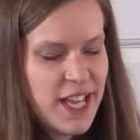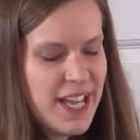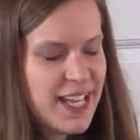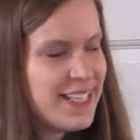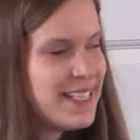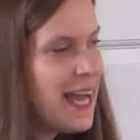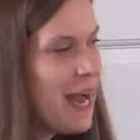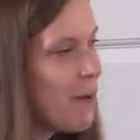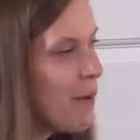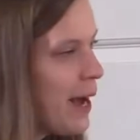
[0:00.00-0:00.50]

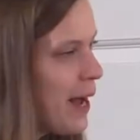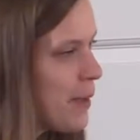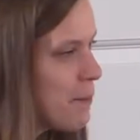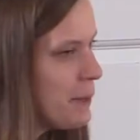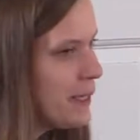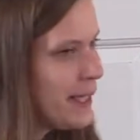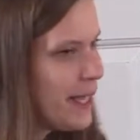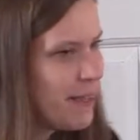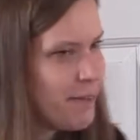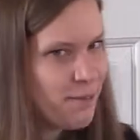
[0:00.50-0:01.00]
Now, I'm
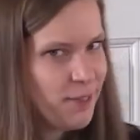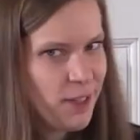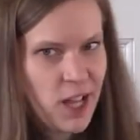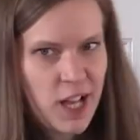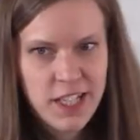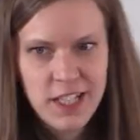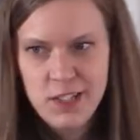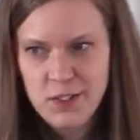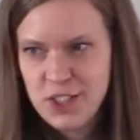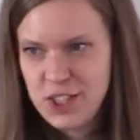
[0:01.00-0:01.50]
a
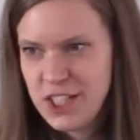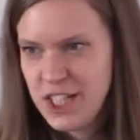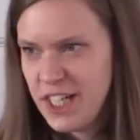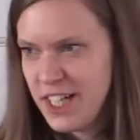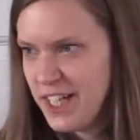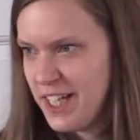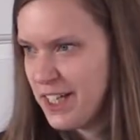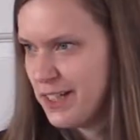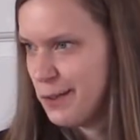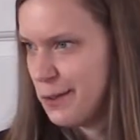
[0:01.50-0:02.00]
lifelong
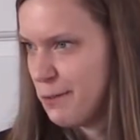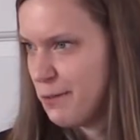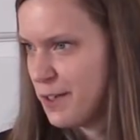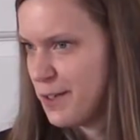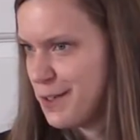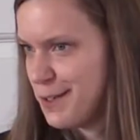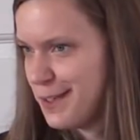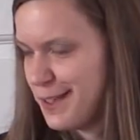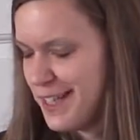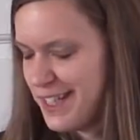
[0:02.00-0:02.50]
Unitarian
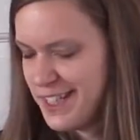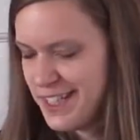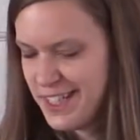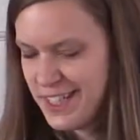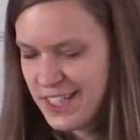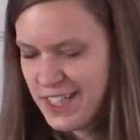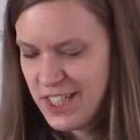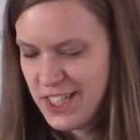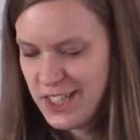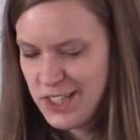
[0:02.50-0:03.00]

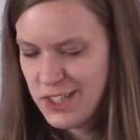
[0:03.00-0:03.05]
Universalist,